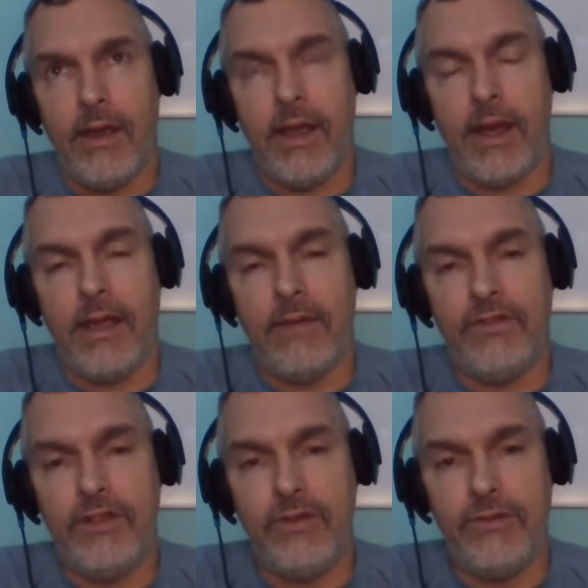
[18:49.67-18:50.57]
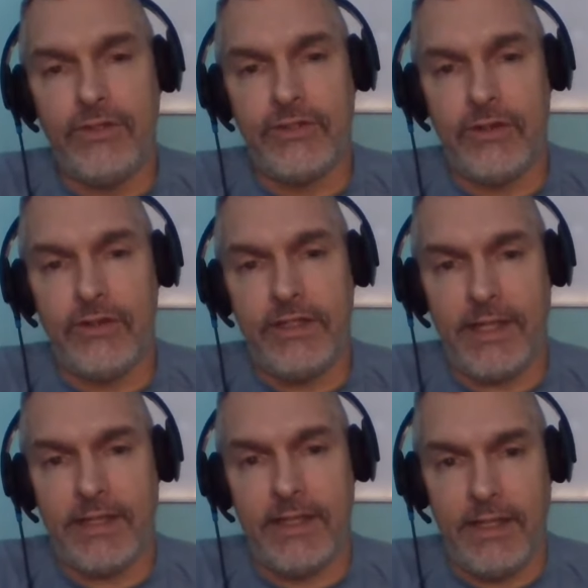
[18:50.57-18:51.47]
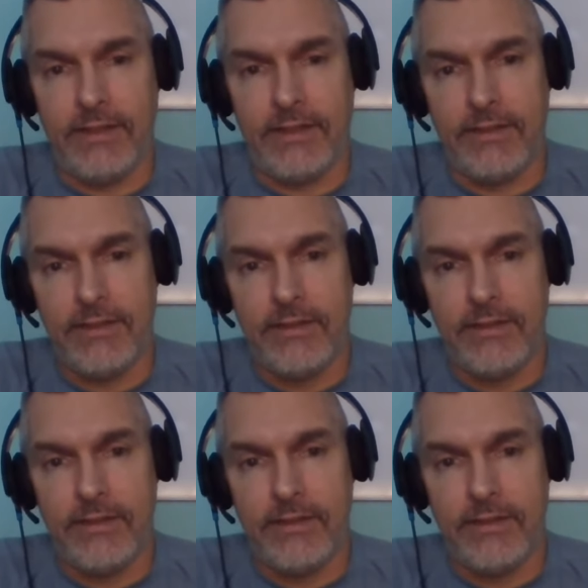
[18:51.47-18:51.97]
and I have used certain techniques